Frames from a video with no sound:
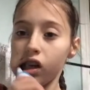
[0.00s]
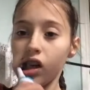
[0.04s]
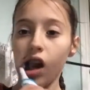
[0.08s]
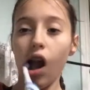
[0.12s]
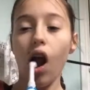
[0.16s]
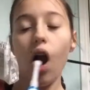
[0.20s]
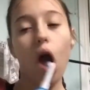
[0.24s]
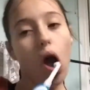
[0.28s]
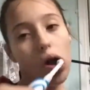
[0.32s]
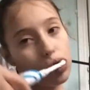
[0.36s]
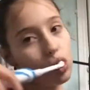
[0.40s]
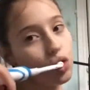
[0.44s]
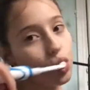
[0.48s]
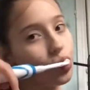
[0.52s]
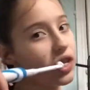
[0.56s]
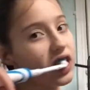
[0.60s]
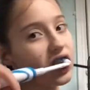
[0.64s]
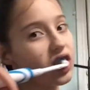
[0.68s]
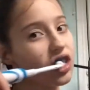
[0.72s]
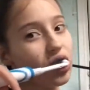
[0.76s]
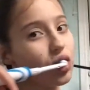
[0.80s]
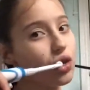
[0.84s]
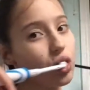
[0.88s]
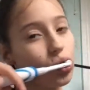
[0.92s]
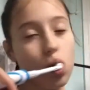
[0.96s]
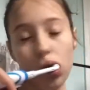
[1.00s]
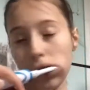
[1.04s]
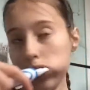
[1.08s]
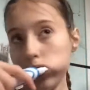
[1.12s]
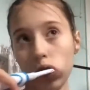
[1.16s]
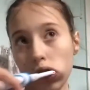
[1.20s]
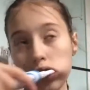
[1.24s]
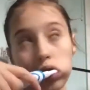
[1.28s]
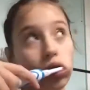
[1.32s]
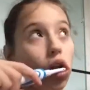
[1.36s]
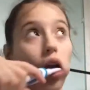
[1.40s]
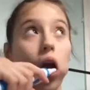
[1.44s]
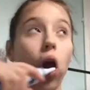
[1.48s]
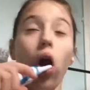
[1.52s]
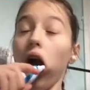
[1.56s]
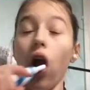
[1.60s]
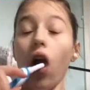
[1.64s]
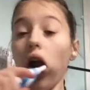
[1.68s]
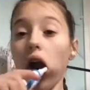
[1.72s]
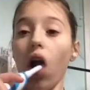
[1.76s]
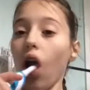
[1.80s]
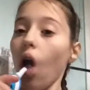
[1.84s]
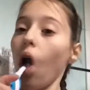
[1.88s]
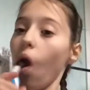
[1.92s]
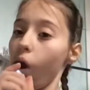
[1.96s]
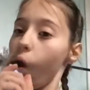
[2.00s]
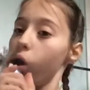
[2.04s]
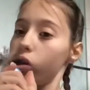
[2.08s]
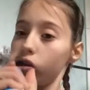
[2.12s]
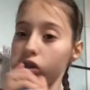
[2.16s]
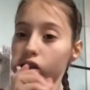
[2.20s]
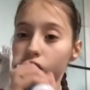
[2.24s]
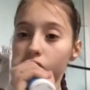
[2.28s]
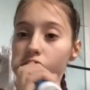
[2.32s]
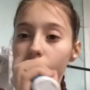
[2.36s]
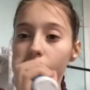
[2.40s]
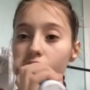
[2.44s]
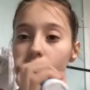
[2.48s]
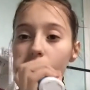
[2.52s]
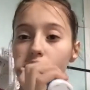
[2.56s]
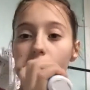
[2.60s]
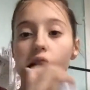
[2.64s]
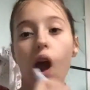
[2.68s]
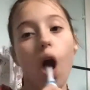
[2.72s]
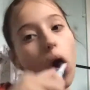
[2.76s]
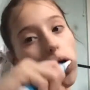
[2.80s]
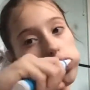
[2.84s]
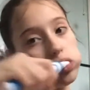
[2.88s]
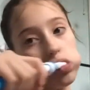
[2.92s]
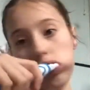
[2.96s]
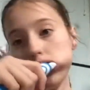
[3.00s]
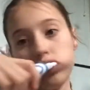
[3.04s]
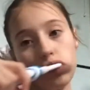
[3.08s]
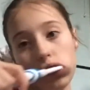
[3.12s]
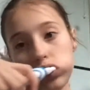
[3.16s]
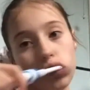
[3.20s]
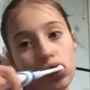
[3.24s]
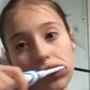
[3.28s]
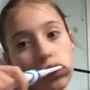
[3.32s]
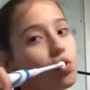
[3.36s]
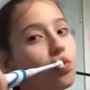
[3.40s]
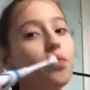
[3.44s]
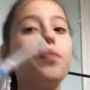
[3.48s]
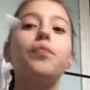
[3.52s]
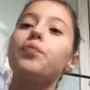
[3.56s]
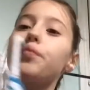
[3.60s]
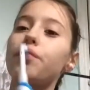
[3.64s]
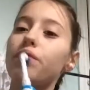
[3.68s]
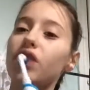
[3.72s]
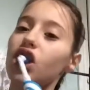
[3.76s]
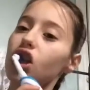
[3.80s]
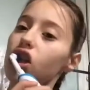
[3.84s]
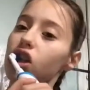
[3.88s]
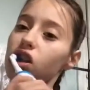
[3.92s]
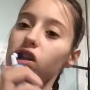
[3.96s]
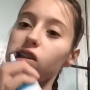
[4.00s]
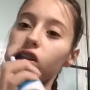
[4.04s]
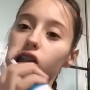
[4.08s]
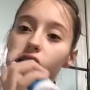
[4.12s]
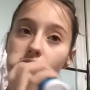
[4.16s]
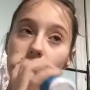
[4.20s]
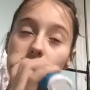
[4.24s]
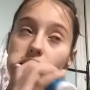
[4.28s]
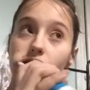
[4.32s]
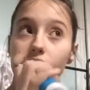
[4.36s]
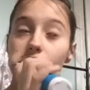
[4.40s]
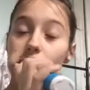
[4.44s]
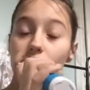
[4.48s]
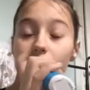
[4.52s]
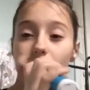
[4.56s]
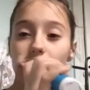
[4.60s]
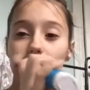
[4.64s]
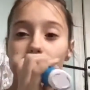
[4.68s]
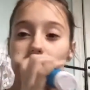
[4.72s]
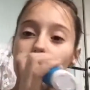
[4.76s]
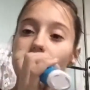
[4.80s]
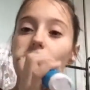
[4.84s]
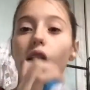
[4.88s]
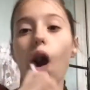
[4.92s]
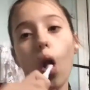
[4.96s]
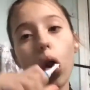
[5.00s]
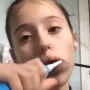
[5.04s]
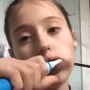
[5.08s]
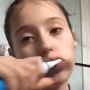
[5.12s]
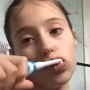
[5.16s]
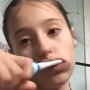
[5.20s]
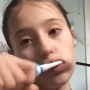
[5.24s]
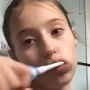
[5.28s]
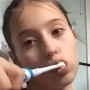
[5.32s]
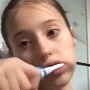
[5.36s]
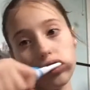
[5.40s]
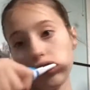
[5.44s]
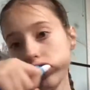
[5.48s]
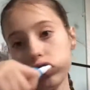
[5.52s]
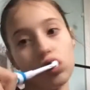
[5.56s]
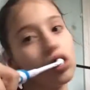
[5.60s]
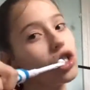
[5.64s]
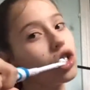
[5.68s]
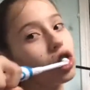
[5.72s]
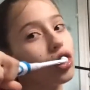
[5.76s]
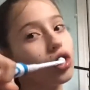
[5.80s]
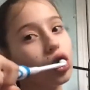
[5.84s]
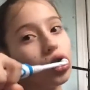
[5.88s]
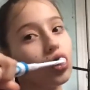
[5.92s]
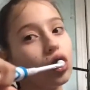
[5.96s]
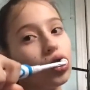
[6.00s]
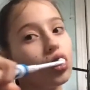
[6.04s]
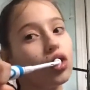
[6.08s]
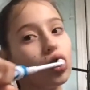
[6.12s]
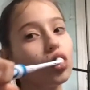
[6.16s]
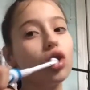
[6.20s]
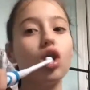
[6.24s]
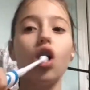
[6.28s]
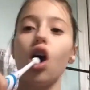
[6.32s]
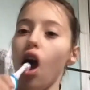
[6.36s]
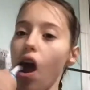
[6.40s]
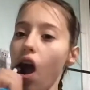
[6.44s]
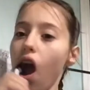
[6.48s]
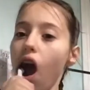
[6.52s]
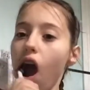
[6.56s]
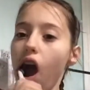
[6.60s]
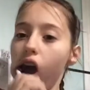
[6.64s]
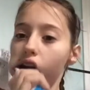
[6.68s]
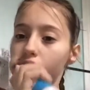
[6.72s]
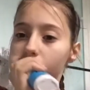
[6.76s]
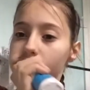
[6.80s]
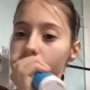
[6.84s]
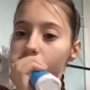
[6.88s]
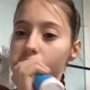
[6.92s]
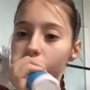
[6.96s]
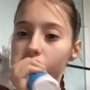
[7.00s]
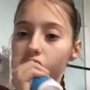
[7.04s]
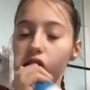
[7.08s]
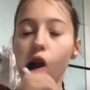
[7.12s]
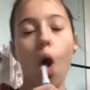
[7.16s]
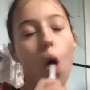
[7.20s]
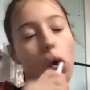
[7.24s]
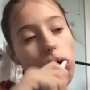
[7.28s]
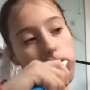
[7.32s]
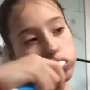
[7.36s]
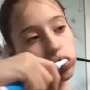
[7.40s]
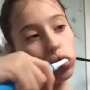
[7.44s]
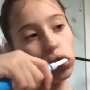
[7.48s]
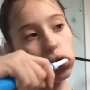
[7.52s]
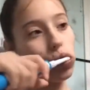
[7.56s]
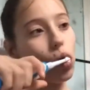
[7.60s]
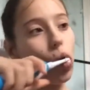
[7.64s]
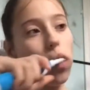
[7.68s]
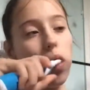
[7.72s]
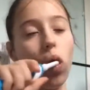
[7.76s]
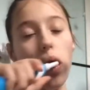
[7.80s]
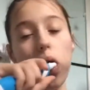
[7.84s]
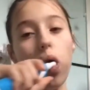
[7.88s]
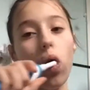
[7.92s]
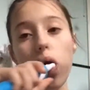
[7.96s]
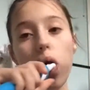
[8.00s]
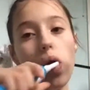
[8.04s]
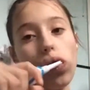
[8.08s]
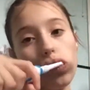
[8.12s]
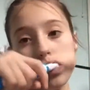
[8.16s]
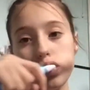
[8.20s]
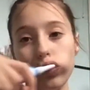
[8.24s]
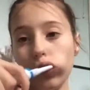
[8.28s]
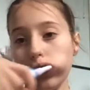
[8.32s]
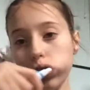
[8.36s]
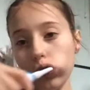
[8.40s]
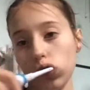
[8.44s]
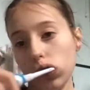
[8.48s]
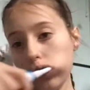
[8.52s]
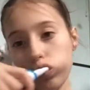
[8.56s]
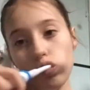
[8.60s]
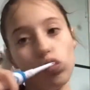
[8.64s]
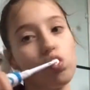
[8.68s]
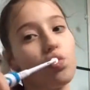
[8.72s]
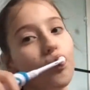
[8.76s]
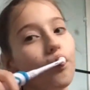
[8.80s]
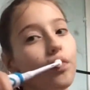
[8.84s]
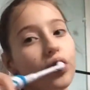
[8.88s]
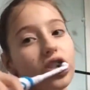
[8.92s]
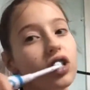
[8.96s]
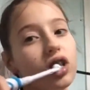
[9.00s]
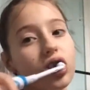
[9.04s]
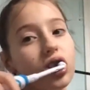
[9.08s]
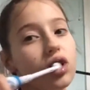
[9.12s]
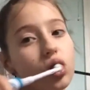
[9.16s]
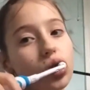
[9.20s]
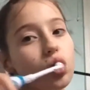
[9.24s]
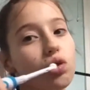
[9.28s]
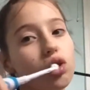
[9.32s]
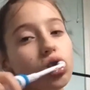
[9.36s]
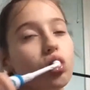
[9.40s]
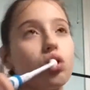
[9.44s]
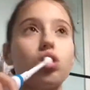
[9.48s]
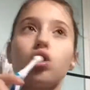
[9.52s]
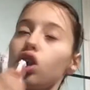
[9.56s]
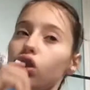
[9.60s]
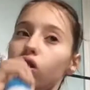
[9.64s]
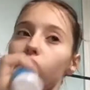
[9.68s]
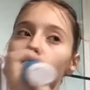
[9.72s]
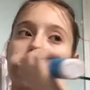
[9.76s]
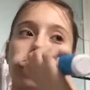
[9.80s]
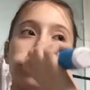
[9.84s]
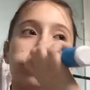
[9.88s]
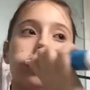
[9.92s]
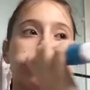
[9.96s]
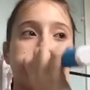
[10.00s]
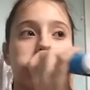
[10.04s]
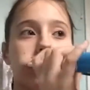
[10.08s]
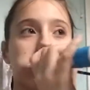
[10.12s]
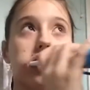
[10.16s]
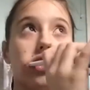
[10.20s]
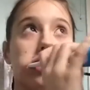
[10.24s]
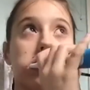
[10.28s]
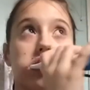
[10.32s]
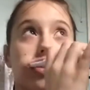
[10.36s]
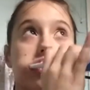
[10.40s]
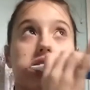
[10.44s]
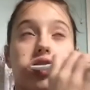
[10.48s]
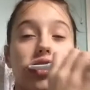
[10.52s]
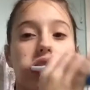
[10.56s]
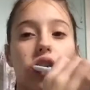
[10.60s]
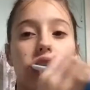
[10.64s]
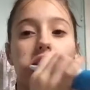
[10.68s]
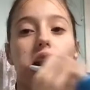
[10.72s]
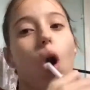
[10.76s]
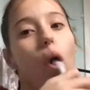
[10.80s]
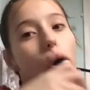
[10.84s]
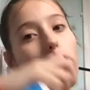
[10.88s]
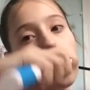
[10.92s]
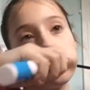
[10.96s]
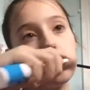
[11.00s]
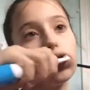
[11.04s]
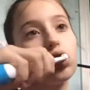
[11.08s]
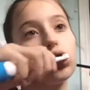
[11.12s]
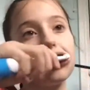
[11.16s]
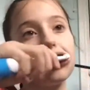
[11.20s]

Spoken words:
brushing your teeth without braces, as you need to do it for at least 3 minutes instead of two, and it's recommended to use an electric toothbrush like I'm using here.